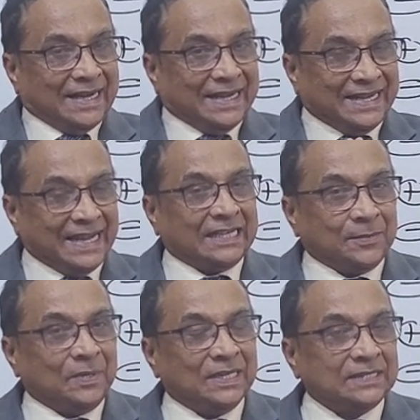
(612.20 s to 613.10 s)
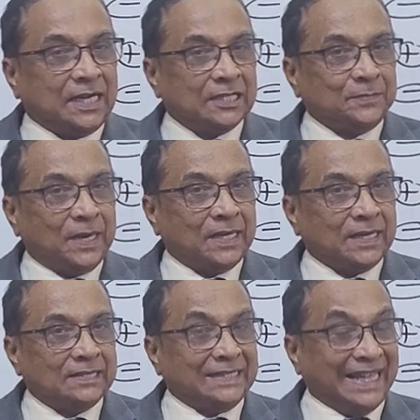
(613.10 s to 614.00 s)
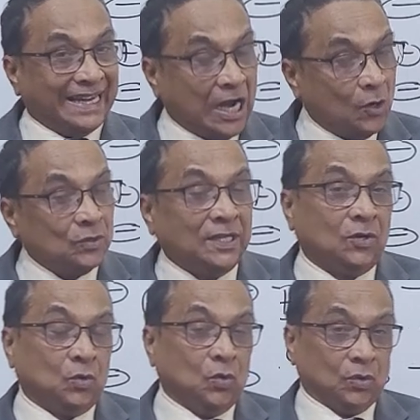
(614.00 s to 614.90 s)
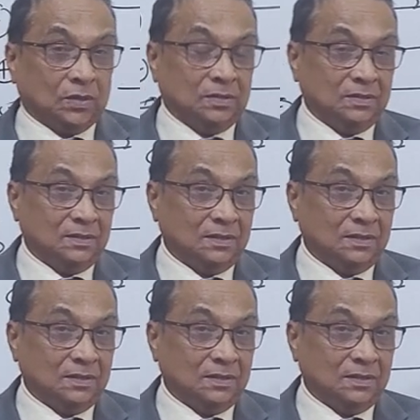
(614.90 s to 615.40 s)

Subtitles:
negatively charged particles around the root